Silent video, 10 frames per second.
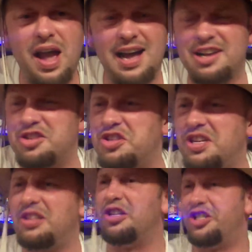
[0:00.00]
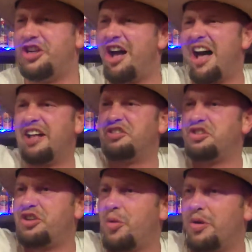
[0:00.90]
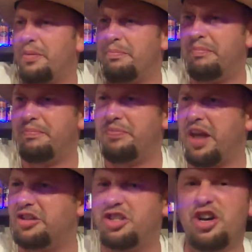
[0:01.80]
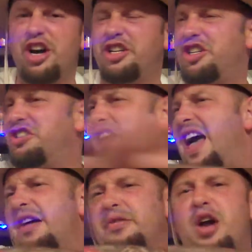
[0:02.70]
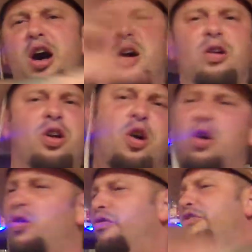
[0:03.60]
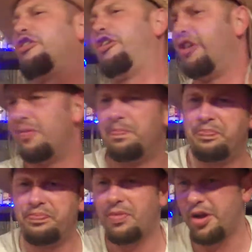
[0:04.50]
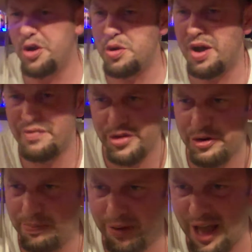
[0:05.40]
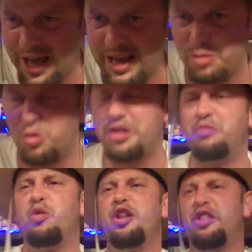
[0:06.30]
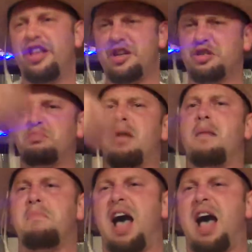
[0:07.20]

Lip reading: I could see the Giants scoring a touchdown all over whoever they're playing with one of these in my